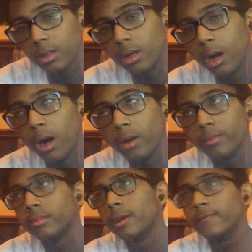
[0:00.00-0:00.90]

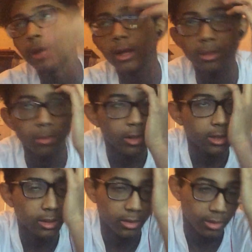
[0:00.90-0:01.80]
If not in the
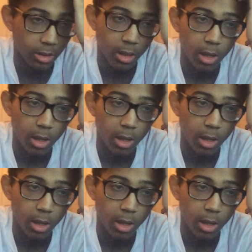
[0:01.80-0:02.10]
mornings, and